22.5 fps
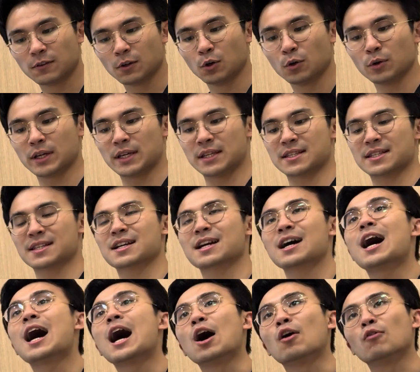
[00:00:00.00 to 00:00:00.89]
flow is
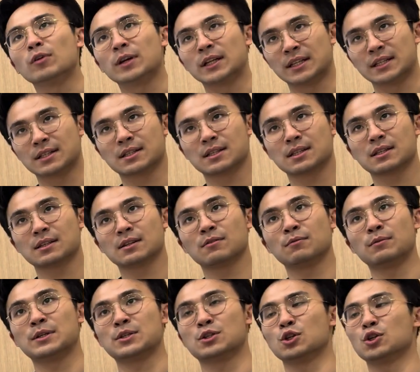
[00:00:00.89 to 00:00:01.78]
current,
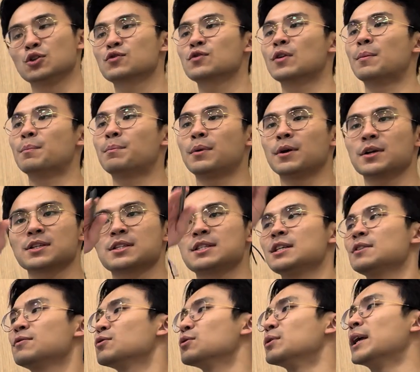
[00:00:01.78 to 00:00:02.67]
which goes from
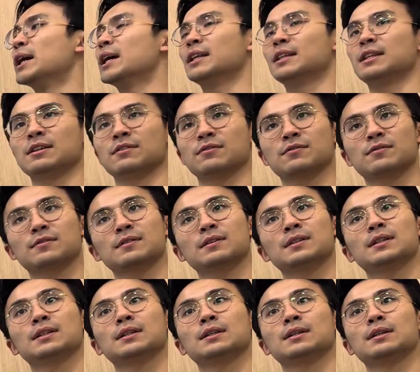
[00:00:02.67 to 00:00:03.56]
positive to negative.
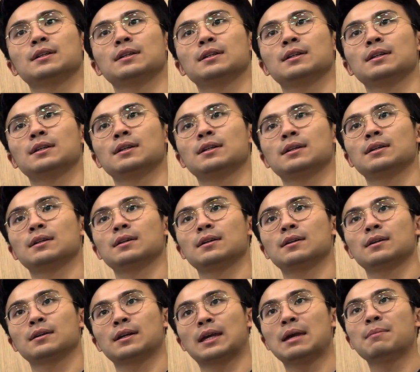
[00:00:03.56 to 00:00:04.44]

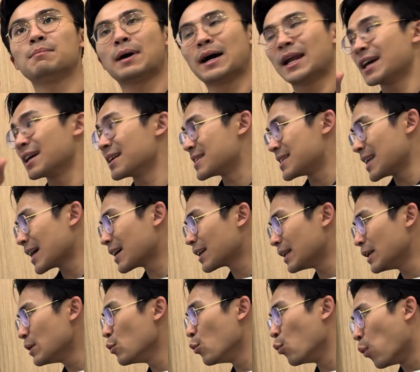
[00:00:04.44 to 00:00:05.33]
Okay, but
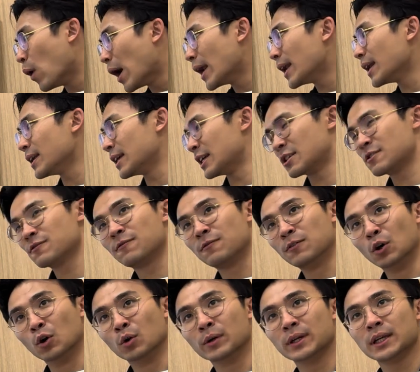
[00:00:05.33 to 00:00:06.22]
exactly what is
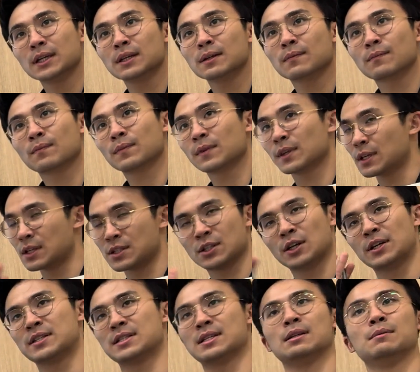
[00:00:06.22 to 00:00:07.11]
flowing is
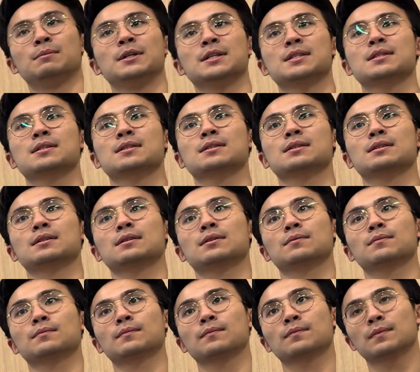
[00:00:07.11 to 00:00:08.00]
not physics.
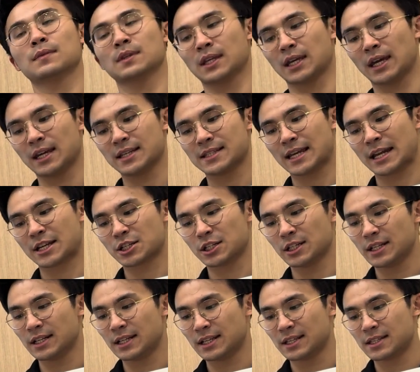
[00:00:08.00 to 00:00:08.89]
Okay, it's
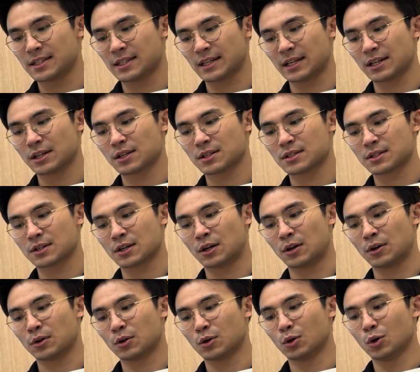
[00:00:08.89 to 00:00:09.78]
actually these things
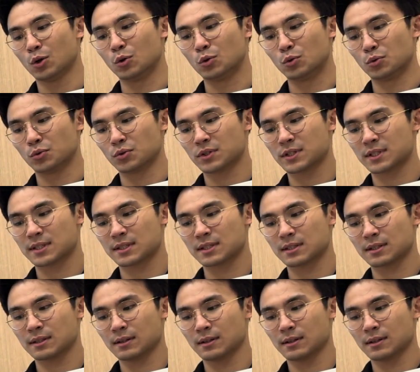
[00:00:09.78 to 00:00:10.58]
called holes.